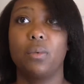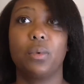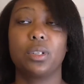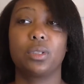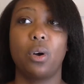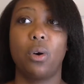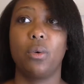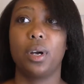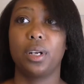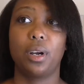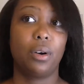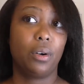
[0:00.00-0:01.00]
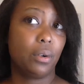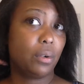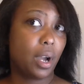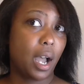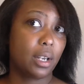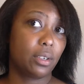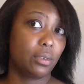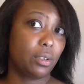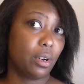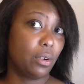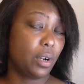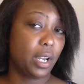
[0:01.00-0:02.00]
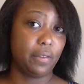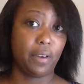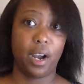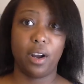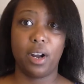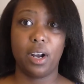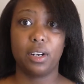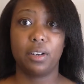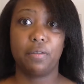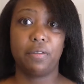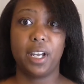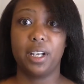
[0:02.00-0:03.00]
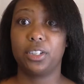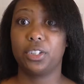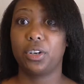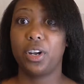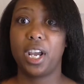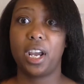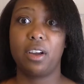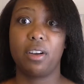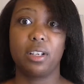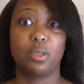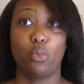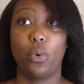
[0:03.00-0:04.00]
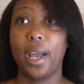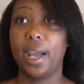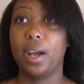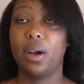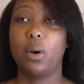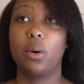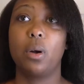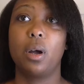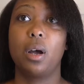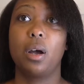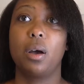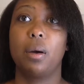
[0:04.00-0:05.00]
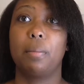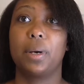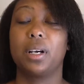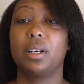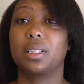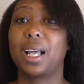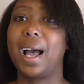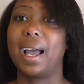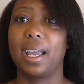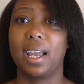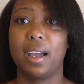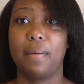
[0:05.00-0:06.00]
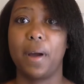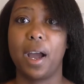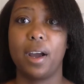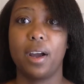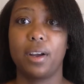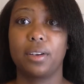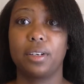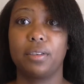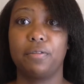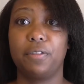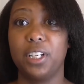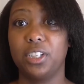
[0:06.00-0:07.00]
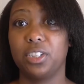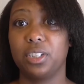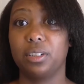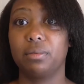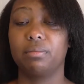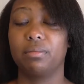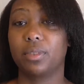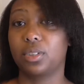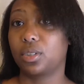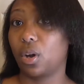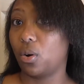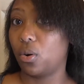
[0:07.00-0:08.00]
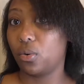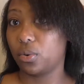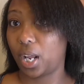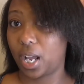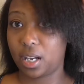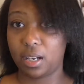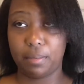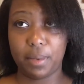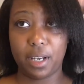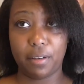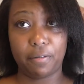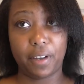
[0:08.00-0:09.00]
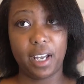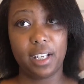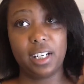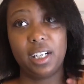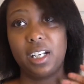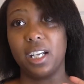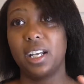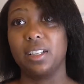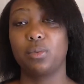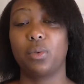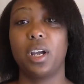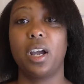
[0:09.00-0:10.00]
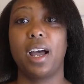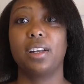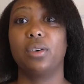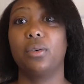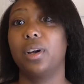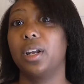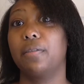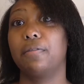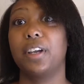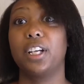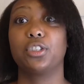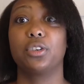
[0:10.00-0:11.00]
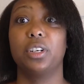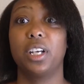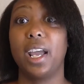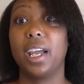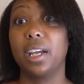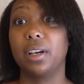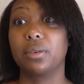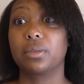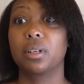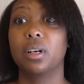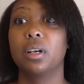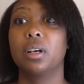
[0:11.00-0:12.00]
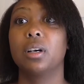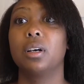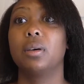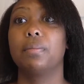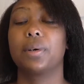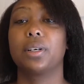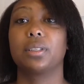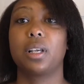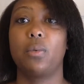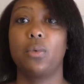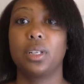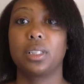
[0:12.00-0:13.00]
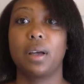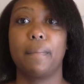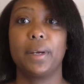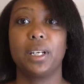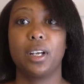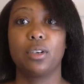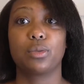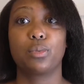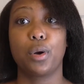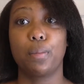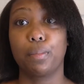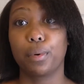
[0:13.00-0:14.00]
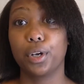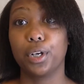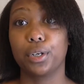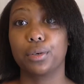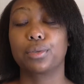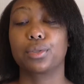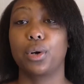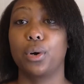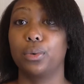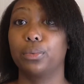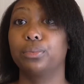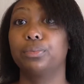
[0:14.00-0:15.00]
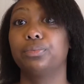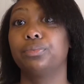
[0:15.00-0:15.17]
what's going on. I don't know if iron affects your hair as well, because I am iron deficient, so that could be affecting it as well. I know it affects your nails, because at one time my nails were brittle, so